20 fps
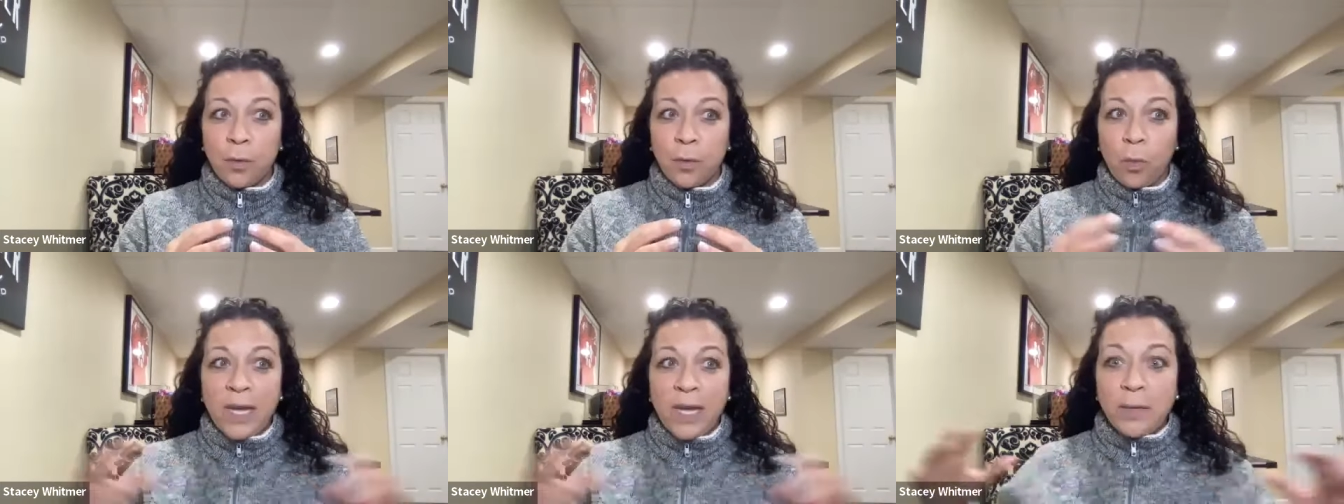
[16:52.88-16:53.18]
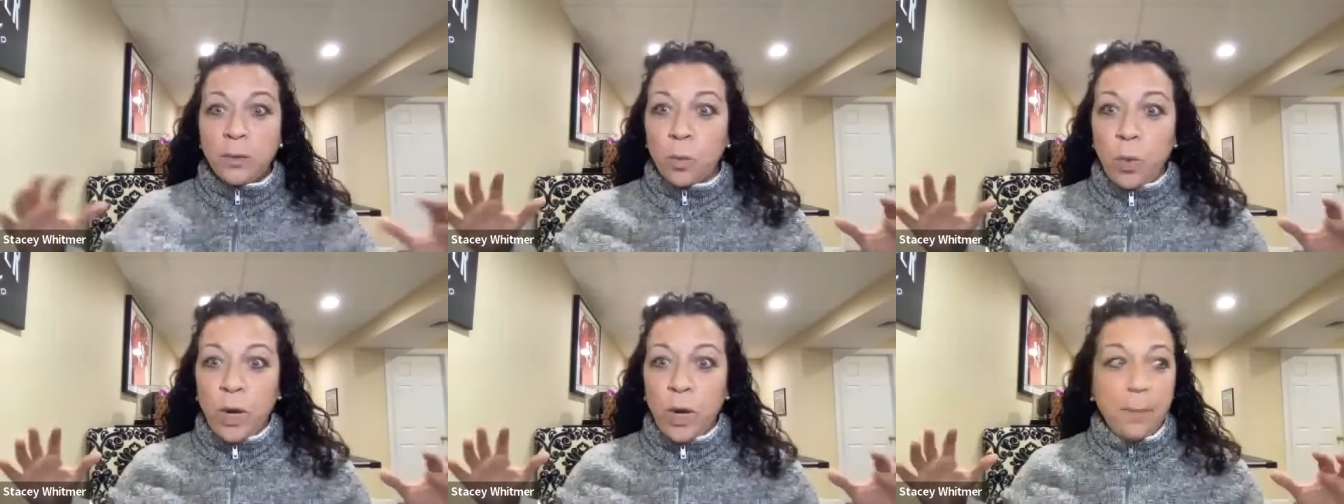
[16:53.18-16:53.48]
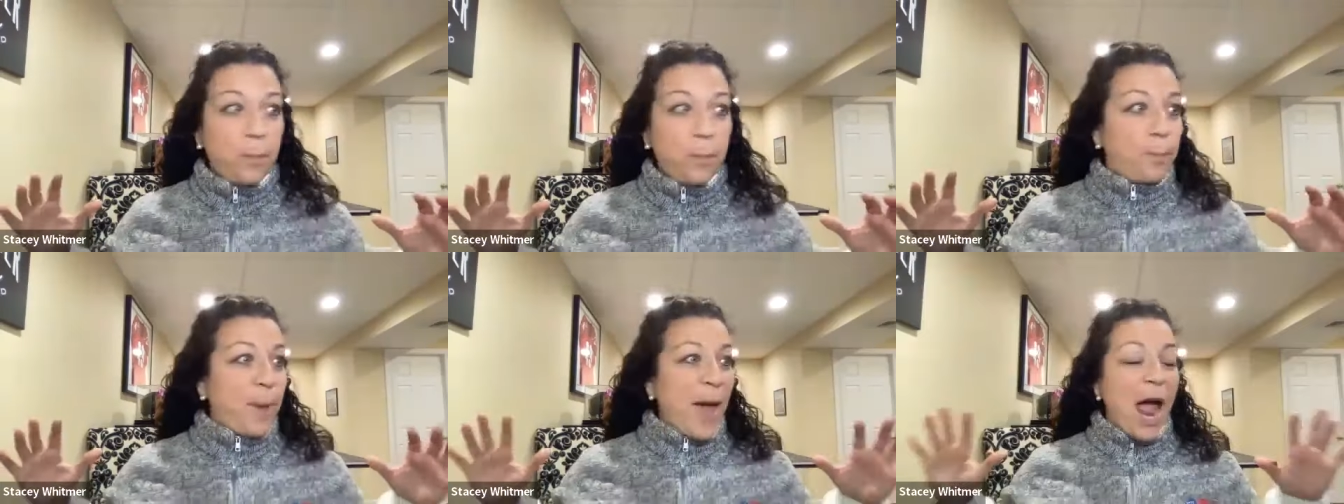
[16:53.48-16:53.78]
we,
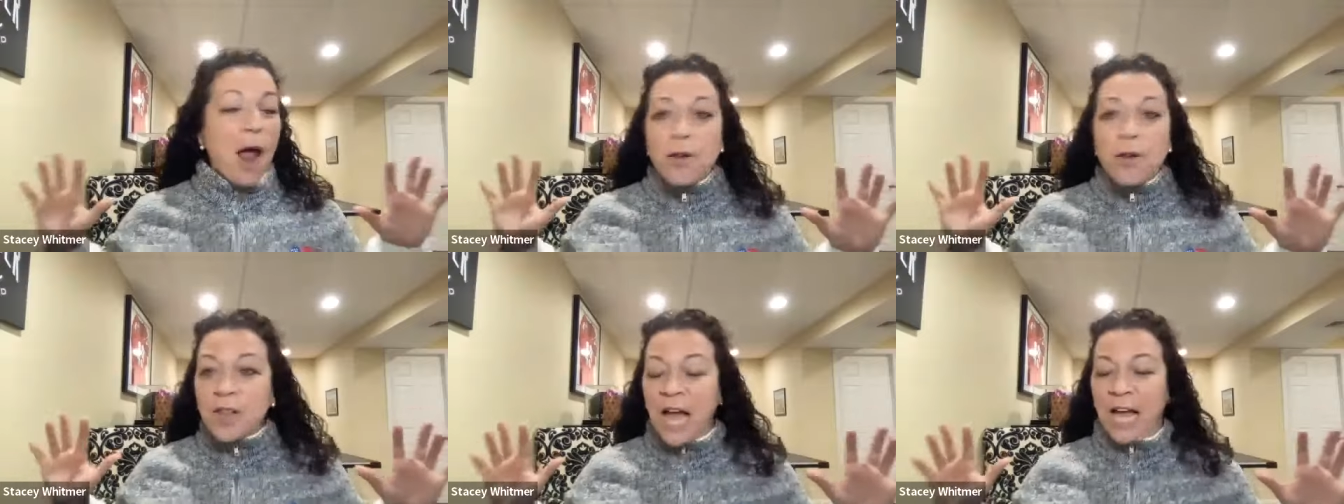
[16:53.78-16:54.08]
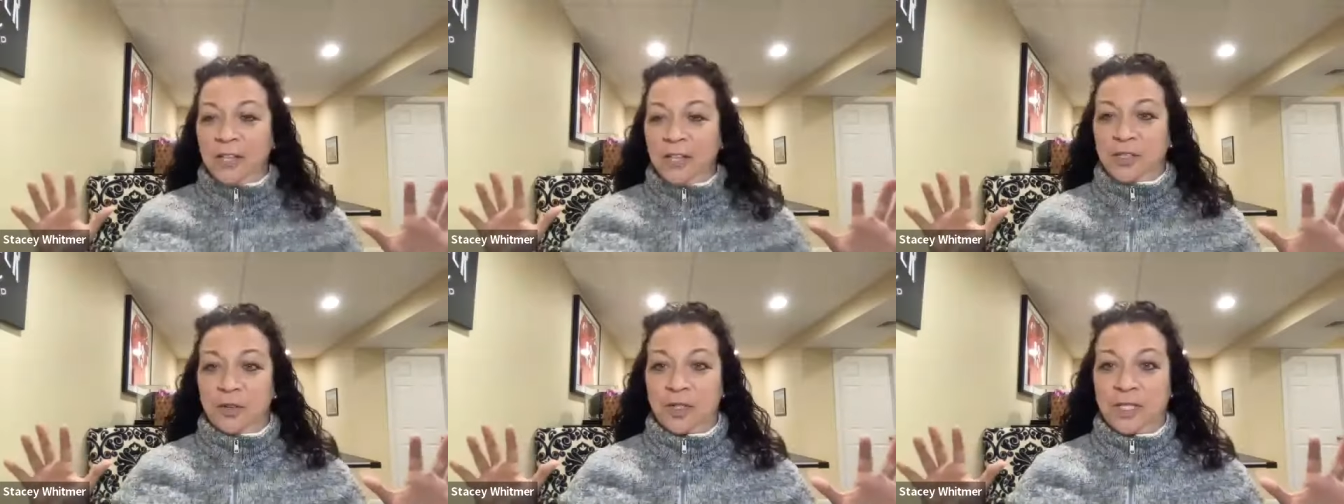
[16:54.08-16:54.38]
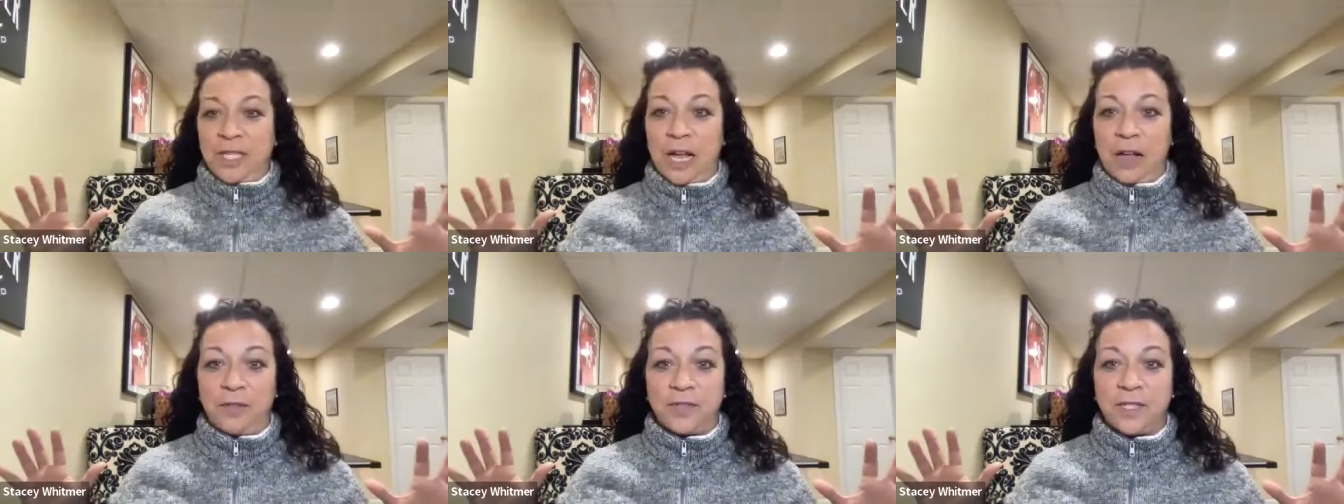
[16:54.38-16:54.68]
we paralyze
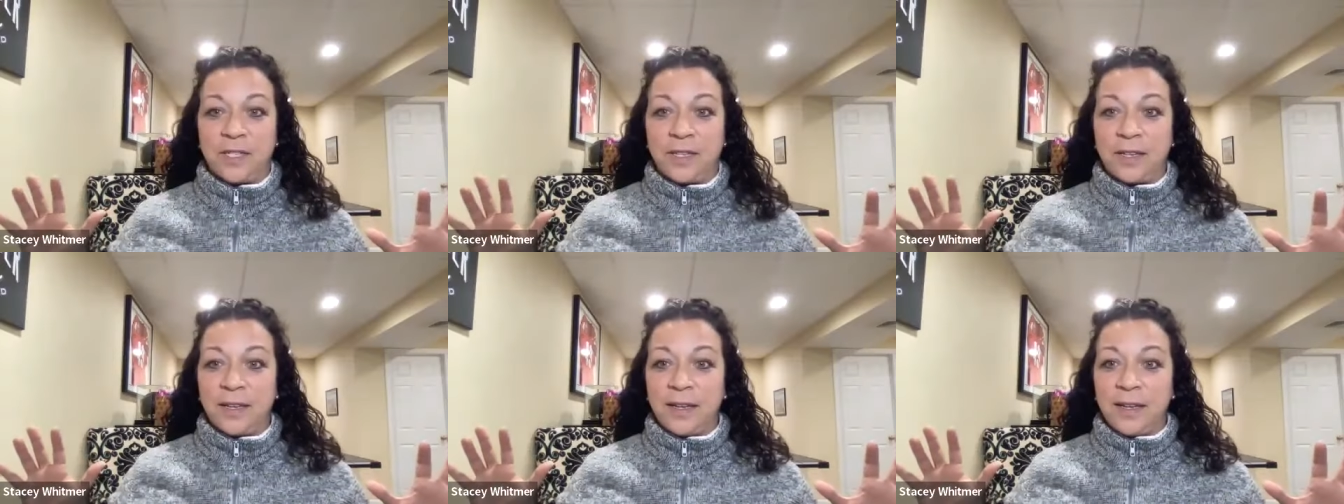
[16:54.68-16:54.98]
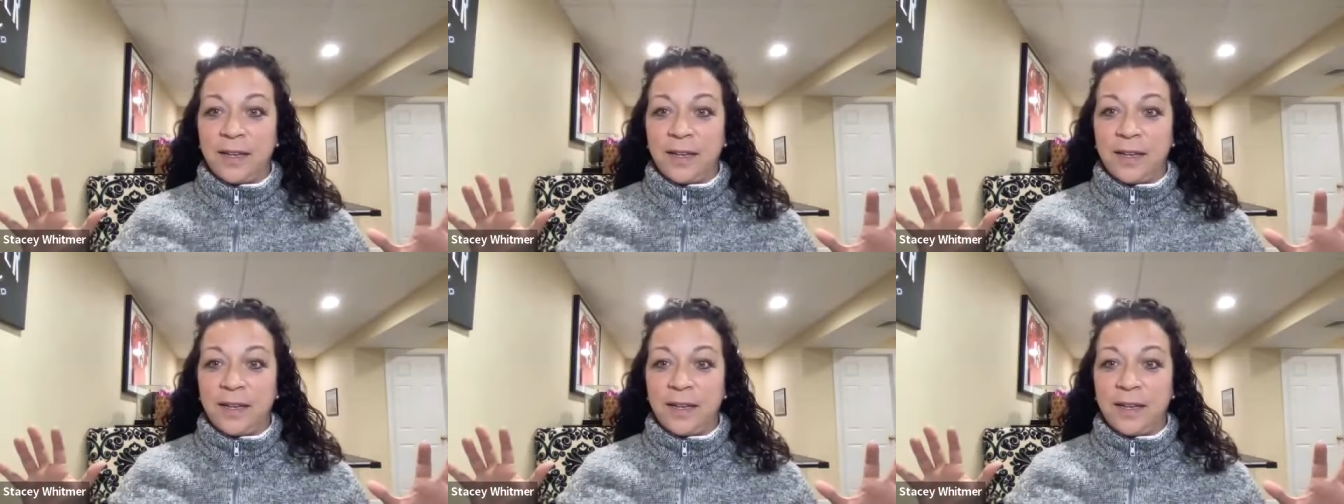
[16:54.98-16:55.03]
ourselves.